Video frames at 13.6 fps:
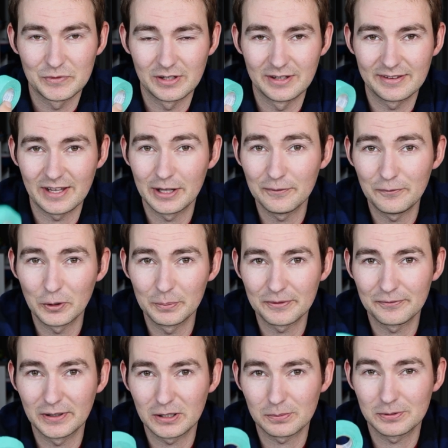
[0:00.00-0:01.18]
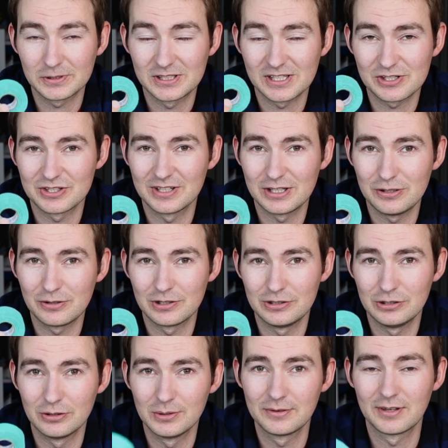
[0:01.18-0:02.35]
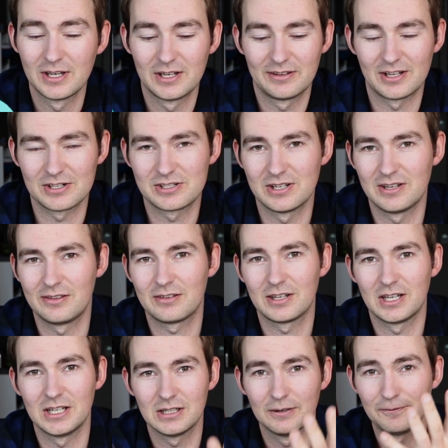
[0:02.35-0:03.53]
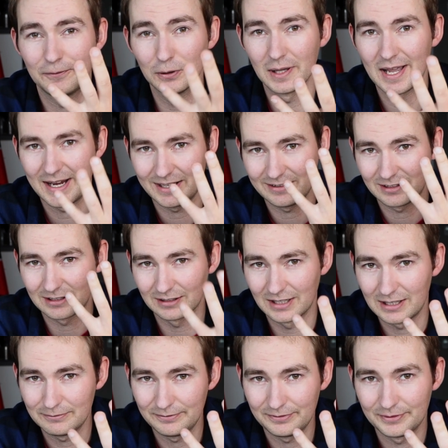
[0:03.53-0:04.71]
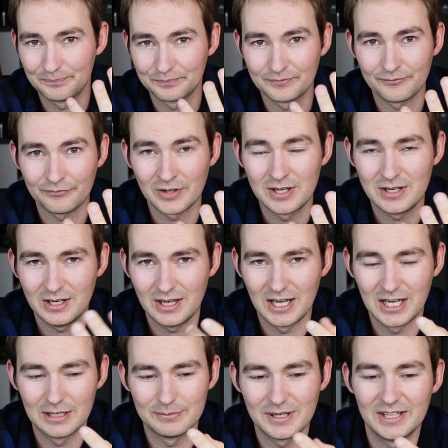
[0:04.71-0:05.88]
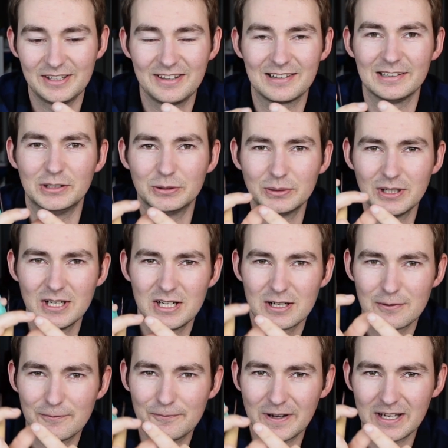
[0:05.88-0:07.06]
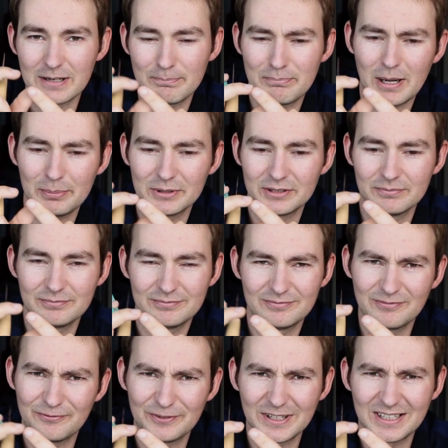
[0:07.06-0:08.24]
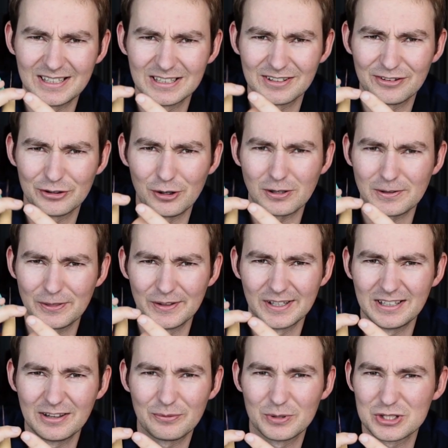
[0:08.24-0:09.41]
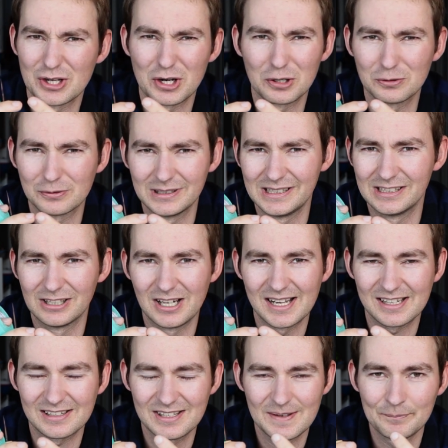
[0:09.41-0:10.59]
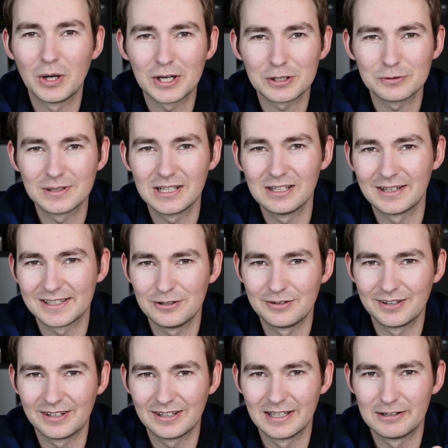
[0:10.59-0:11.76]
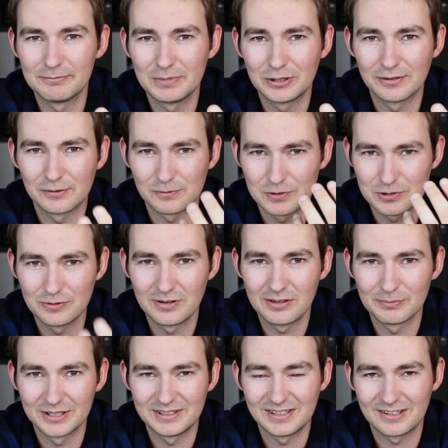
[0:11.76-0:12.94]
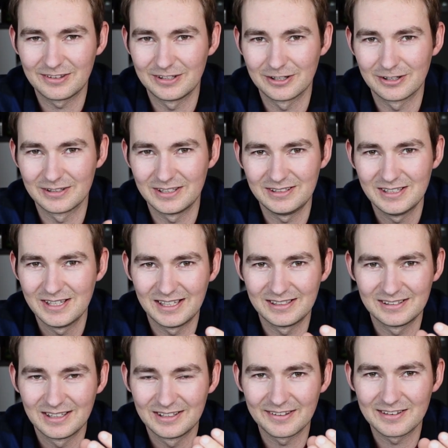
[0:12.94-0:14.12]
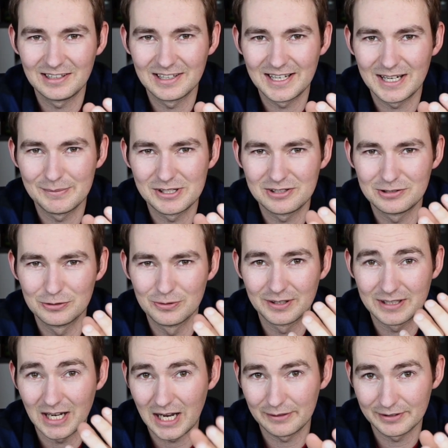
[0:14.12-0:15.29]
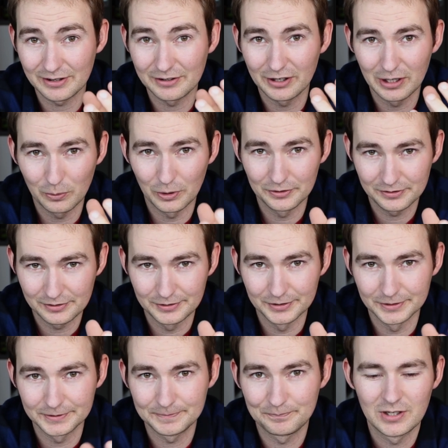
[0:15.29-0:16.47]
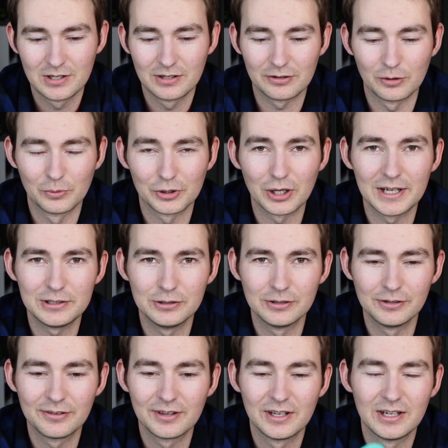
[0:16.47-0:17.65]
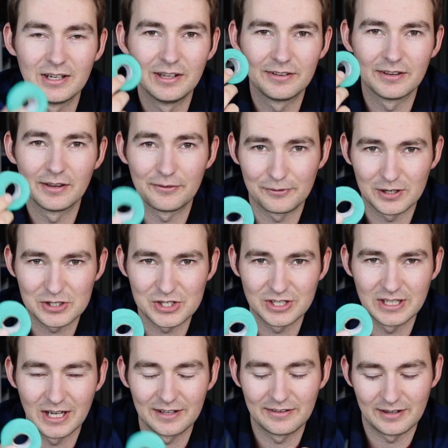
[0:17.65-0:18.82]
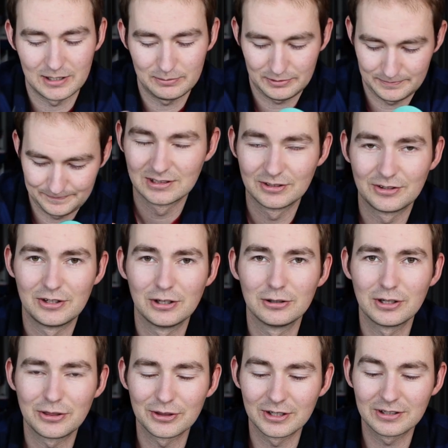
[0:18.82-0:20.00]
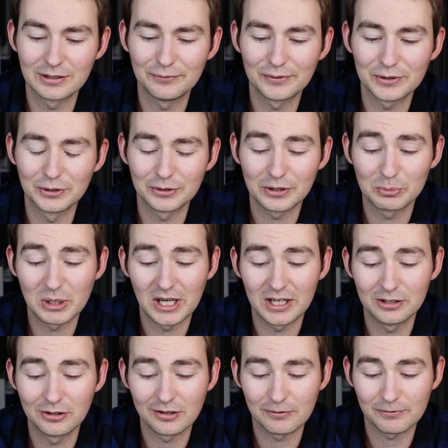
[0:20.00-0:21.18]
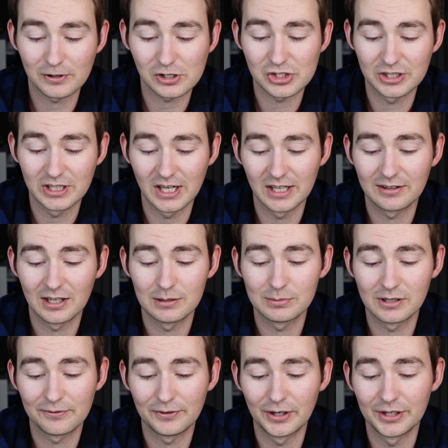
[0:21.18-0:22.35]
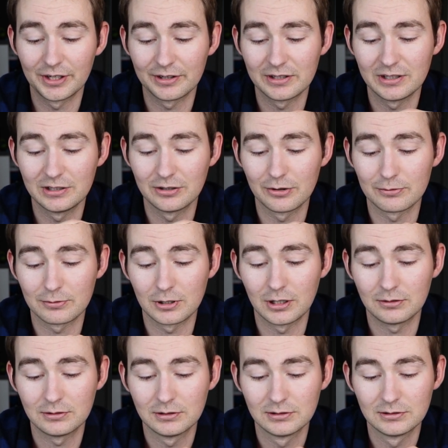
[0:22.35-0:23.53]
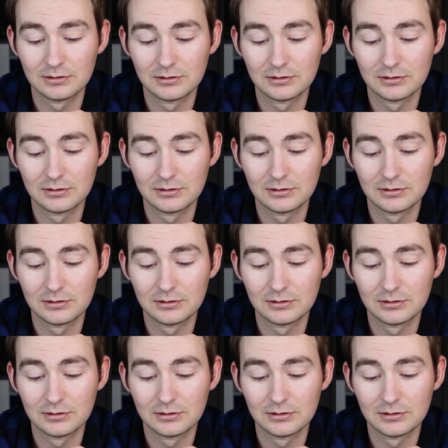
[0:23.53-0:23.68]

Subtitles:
There's other forms of finger protection that you can use, such as a full hand glove, and these little finger sock things, which I don't really like. I don't really like using a glove because it reduces my dexterity and doesn't allow me to do the carving that I want to do. So what I use is this friction guard tape. The only thing difficult about using friction guard tape is finding the end of the roll.